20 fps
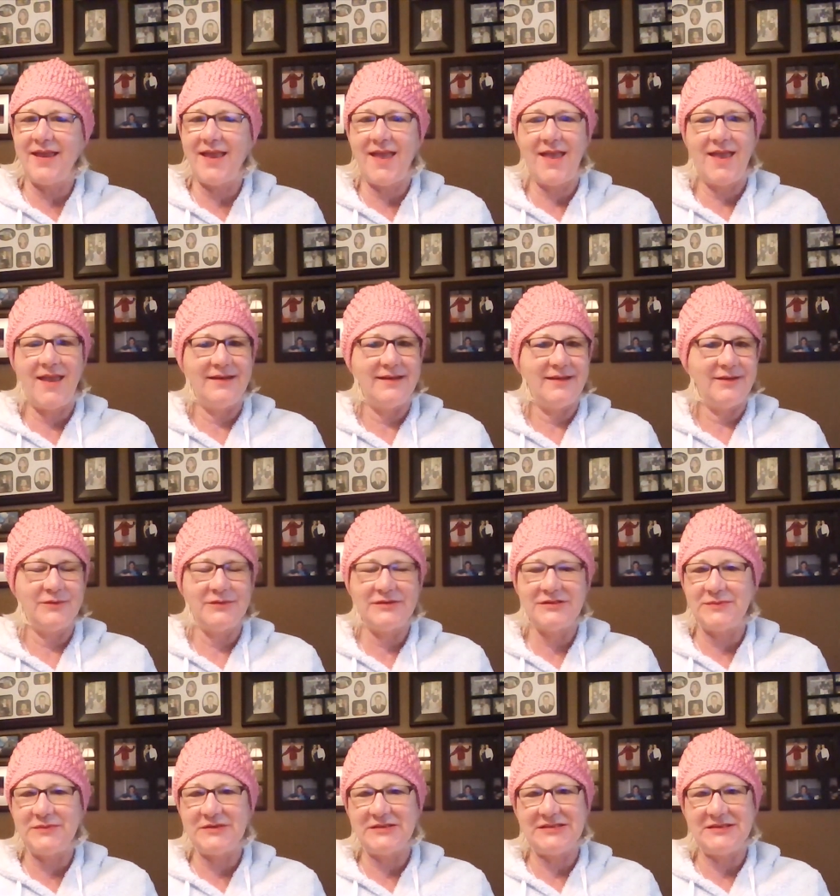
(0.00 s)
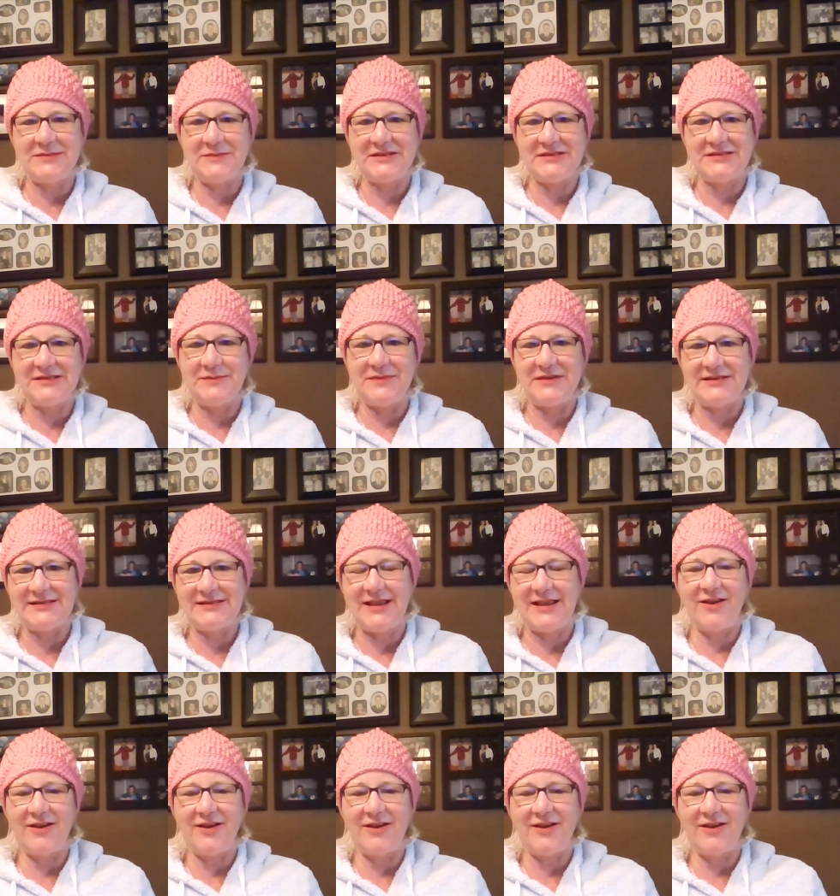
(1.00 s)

and it was busy, busy, busy.